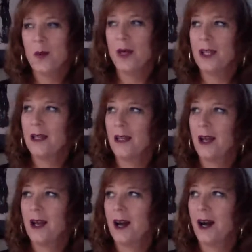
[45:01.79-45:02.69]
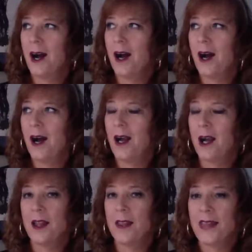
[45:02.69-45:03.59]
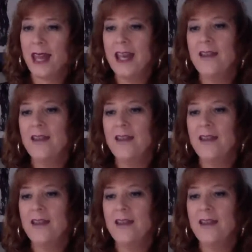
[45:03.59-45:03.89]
But they never